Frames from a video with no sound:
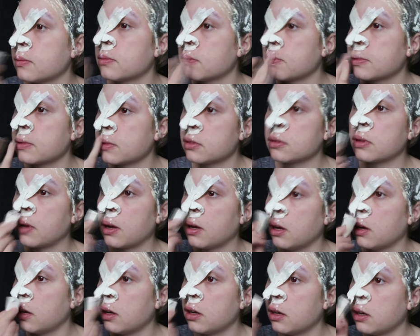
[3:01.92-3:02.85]
I ended
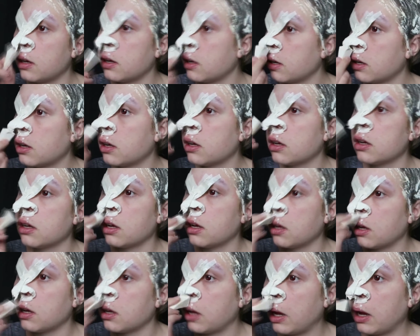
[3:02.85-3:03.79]
up
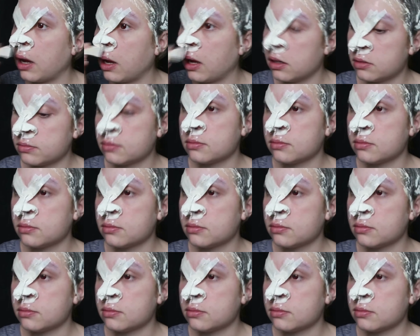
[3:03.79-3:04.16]
struggling so